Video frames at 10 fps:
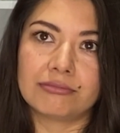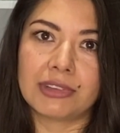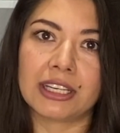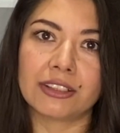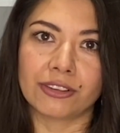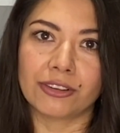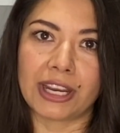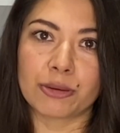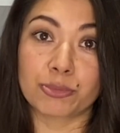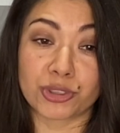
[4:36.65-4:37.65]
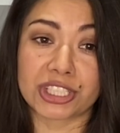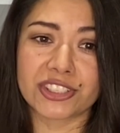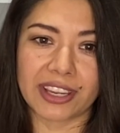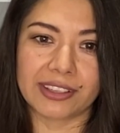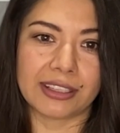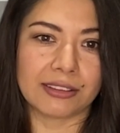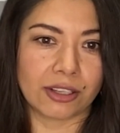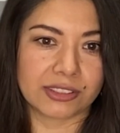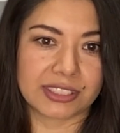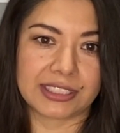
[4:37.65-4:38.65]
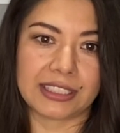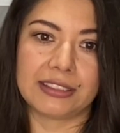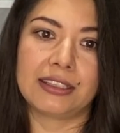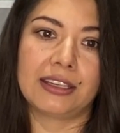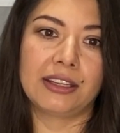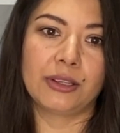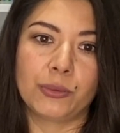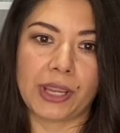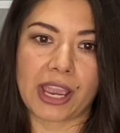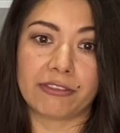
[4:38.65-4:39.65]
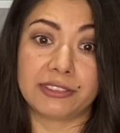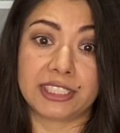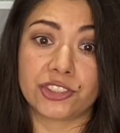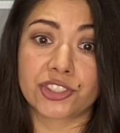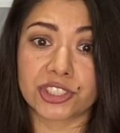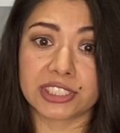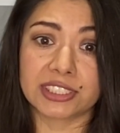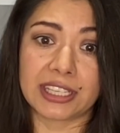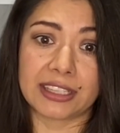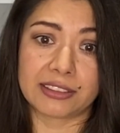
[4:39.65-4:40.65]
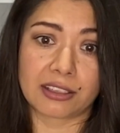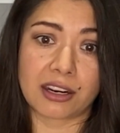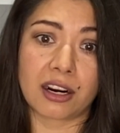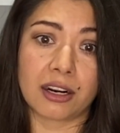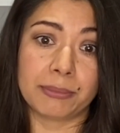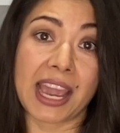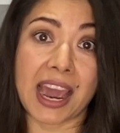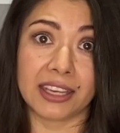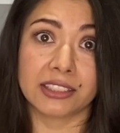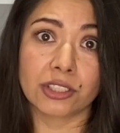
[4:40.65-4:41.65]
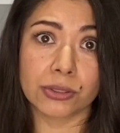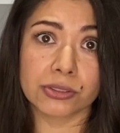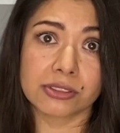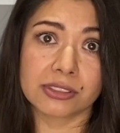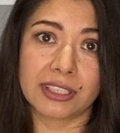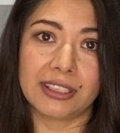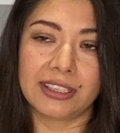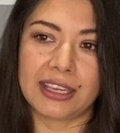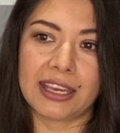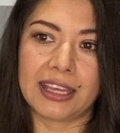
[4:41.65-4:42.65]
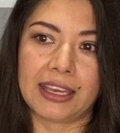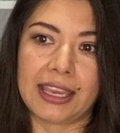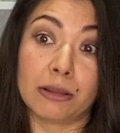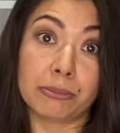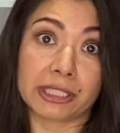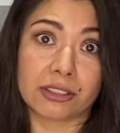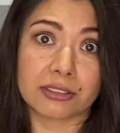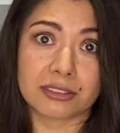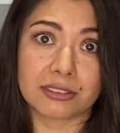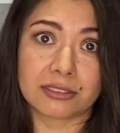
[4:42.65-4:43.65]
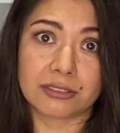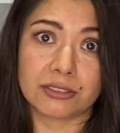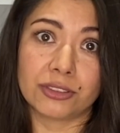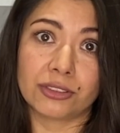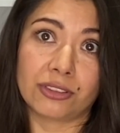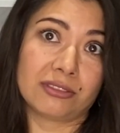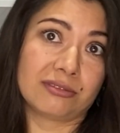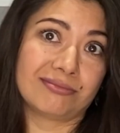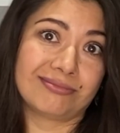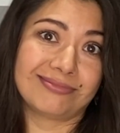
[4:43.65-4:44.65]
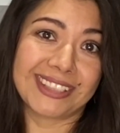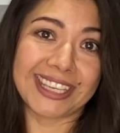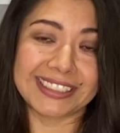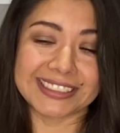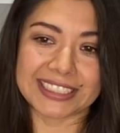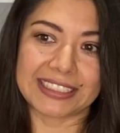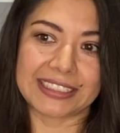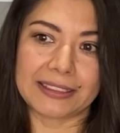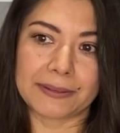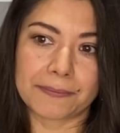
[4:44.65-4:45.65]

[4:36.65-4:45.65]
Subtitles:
I don't know, I appreciate a lot that we have teachers that are behind us, helping us, you know. And I